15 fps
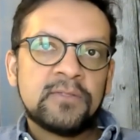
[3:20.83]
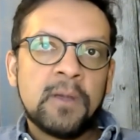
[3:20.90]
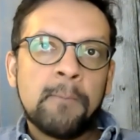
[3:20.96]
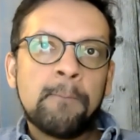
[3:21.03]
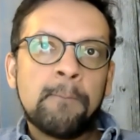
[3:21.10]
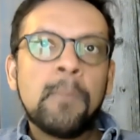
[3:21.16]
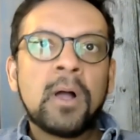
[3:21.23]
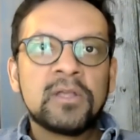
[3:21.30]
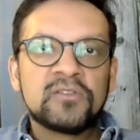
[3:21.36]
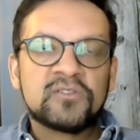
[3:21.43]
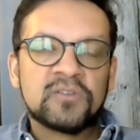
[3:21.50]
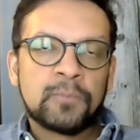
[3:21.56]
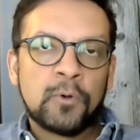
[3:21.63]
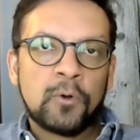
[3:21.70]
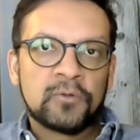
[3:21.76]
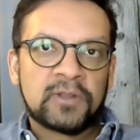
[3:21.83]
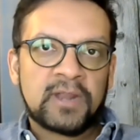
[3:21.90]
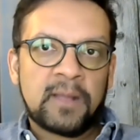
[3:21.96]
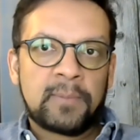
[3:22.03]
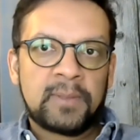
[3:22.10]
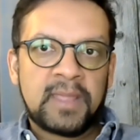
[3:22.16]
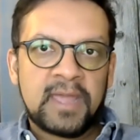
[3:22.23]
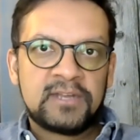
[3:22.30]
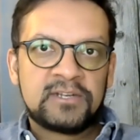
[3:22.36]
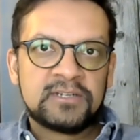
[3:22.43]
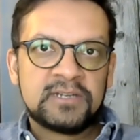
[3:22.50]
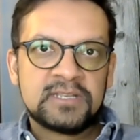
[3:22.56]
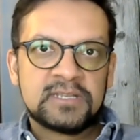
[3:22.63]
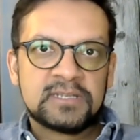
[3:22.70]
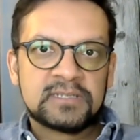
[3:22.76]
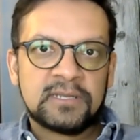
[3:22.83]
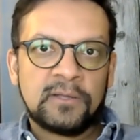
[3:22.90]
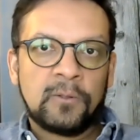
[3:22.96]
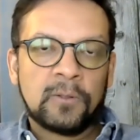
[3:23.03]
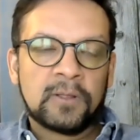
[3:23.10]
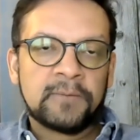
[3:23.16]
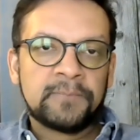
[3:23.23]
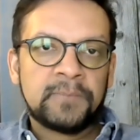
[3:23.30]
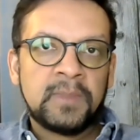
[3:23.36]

that might support an application into silk.